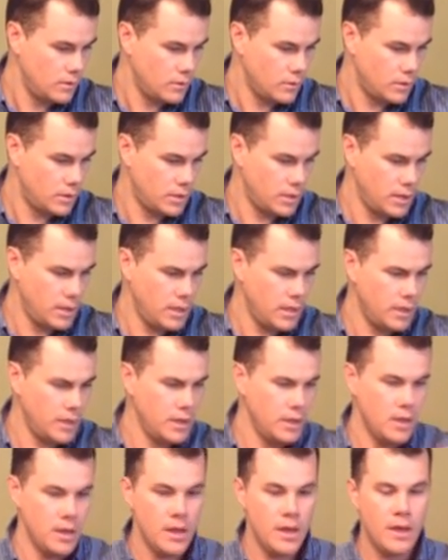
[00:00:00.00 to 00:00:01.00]

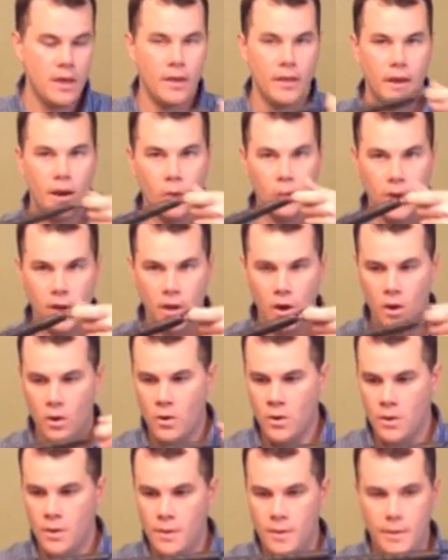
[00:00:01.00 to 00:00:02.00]
Okay, there we
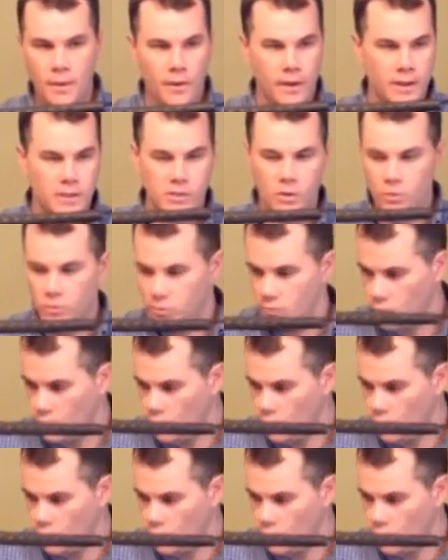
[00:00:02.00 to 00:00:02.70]
go. Okay, so